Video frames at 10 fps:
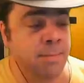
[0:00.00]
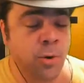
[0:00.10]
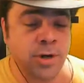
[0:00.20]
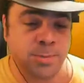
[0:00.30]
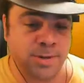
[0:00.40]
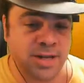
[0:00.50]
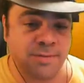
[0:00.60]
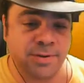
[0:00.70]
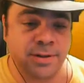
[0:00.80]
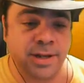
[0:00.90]
More
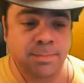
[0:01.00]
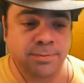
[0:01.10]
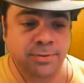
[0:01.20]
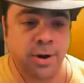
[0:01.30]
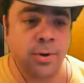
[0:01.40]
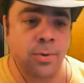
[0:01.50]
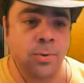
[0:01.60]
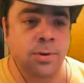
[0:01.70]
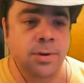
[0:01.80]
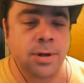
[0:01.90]
specifically,
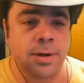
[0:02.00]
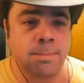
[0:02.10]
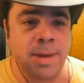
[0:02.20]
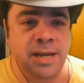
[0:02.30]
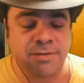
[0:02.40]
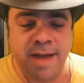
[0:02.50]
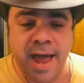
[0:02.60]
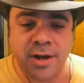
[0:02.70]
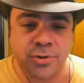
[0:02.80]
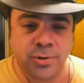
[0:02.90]

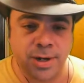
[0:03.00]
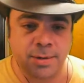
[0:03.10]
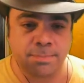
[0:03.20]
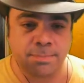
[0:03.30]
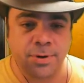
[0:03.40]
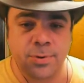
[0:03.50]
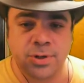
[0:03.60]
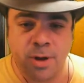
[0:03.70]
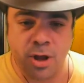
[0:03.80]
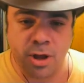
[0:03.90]
pro-manufacturing,
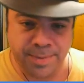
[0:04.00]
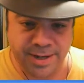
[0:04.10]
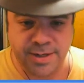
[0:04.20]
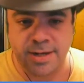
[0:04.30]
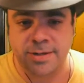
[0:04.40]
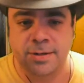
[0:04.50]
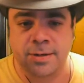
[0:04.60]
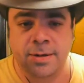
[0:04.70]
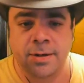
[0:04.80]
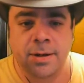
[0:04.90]
pro-small business,
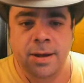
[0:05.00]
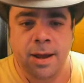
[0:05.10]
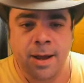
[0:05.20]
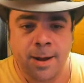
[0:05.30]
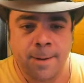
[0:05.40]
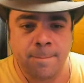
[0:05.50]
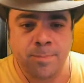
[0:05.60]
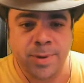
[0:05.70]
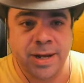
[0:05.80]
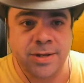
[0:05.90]

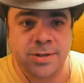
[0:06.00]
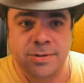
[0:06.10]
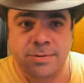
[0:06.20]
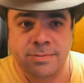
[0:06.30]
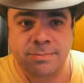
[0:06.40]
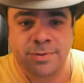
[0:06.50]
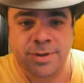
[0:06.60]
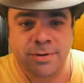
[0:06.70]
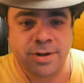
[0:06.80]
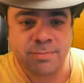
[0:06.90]
because
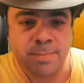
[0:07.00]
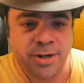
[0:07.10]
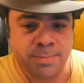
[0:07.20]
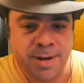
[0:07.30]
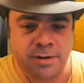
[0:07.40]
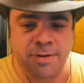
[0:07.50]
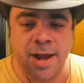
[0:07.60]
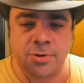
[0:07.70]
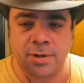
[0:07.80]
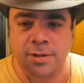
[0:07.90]
there isn't much
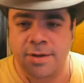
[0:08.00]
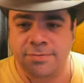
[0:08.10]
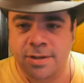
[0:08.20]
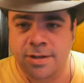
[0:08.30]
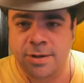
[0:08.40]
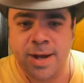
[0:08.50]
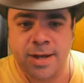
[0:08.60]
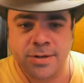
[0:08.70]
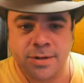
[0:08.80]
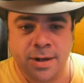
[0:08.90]
manufacturing left in the
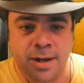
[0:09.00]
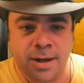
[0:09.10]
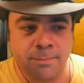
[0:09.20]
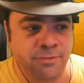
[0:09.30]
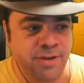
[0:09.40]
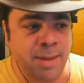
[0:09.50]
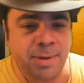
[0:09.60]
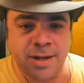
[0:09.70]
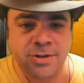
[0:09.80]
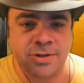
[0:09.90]
U.S.
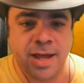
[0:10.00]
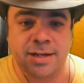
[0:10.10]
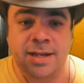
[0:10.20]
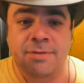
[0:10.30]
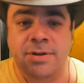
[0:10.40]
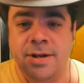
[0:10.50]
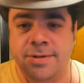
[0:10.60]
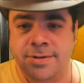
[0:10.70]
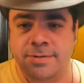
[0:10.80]
Vaping has kind of given us